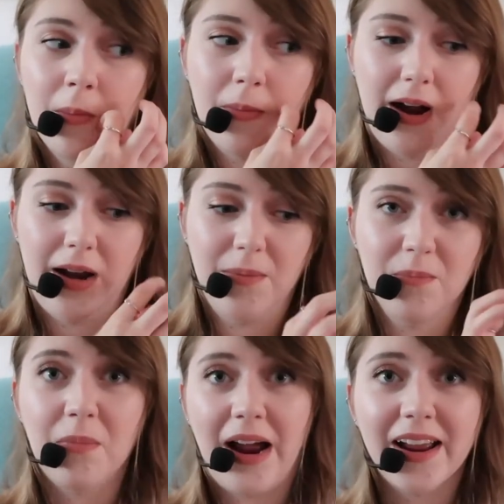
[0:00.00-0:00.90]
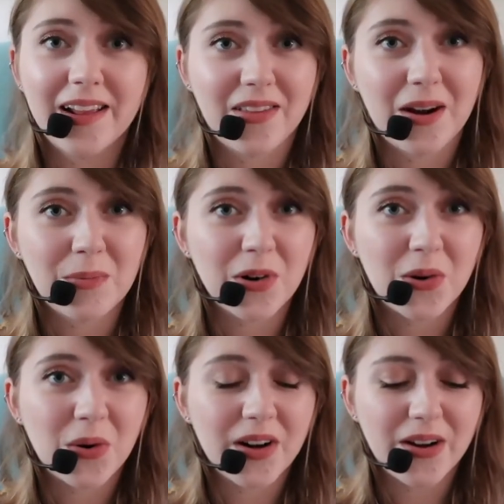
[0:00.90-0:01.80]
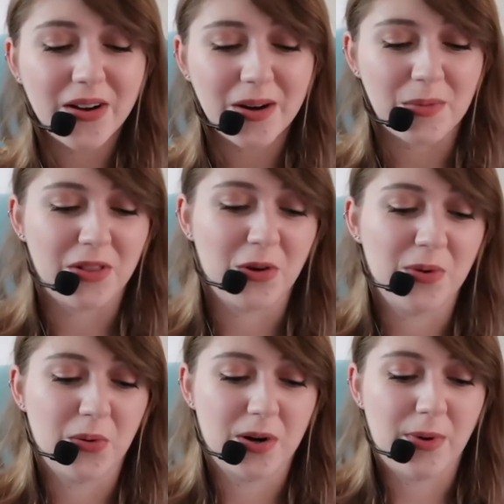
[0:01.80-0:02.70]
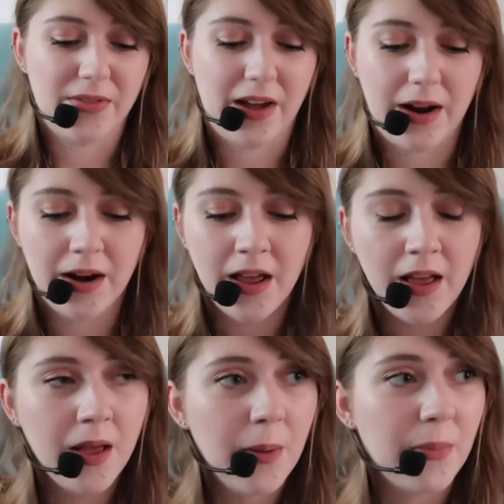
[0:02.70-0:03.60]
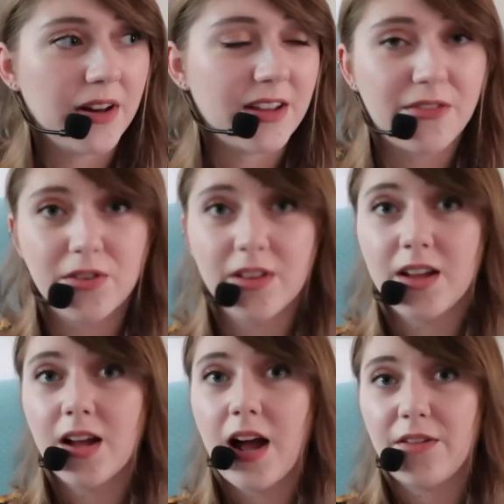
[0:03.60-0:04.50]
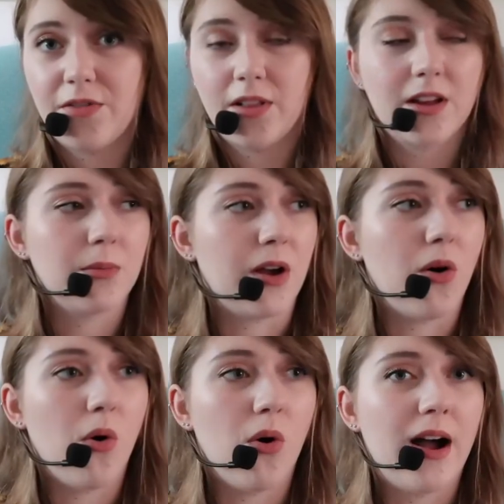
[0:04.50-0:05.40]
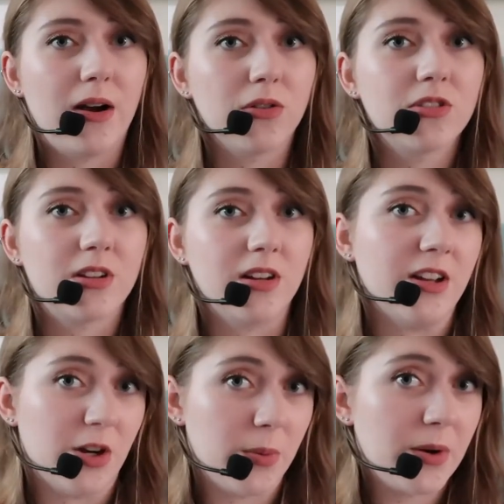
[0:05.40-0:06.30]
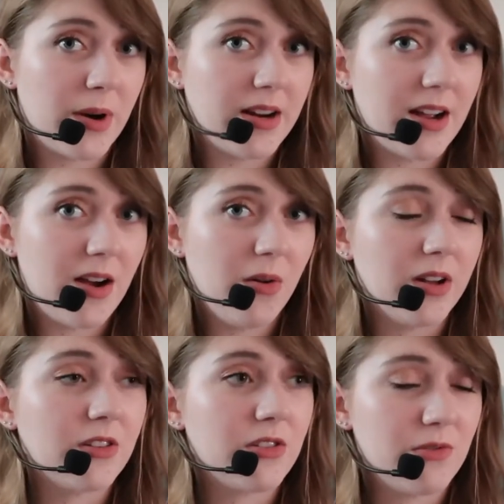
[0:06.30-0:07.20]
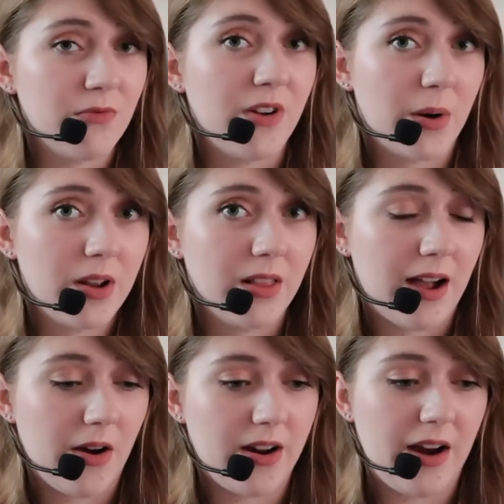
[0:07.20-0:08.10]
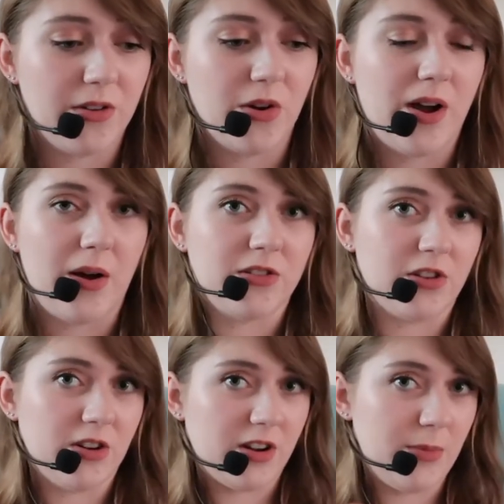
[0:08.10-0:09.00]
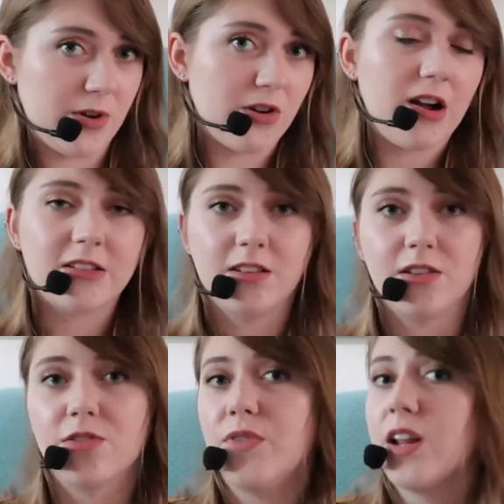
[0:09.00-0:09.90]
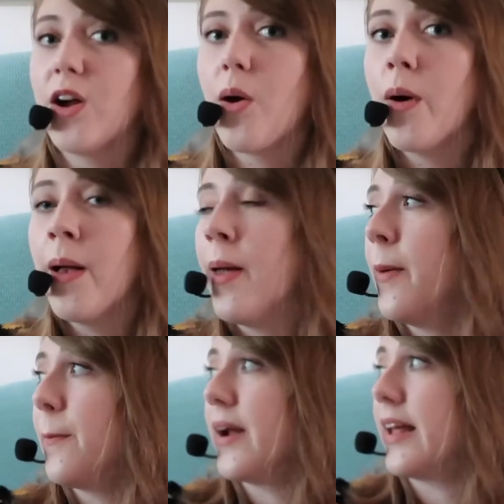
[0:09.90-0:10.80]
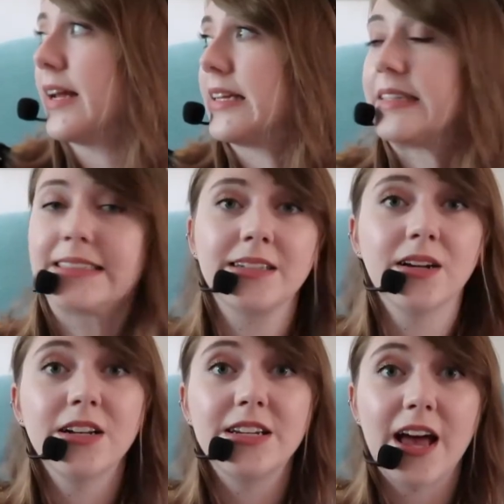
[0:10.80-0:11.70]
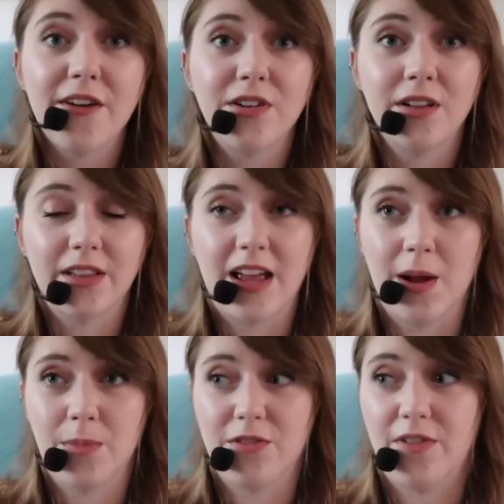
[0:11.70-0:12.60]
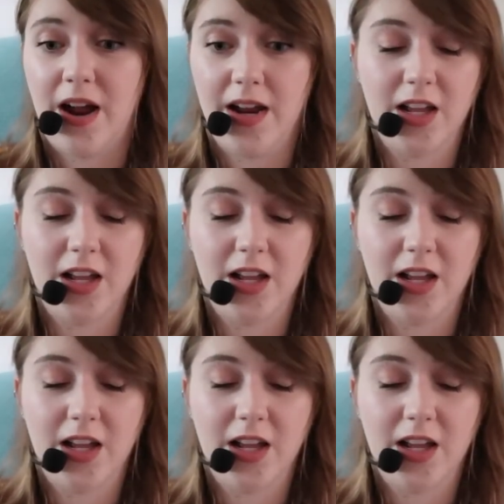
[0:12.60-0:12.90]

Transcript: my mic that I'm recording on. I'm a little bit worried about that. But definitely, I feel like my whole house can hear me right now. It's very loud. I don't know how it's going to come across in this video, but it is definitely amplifying.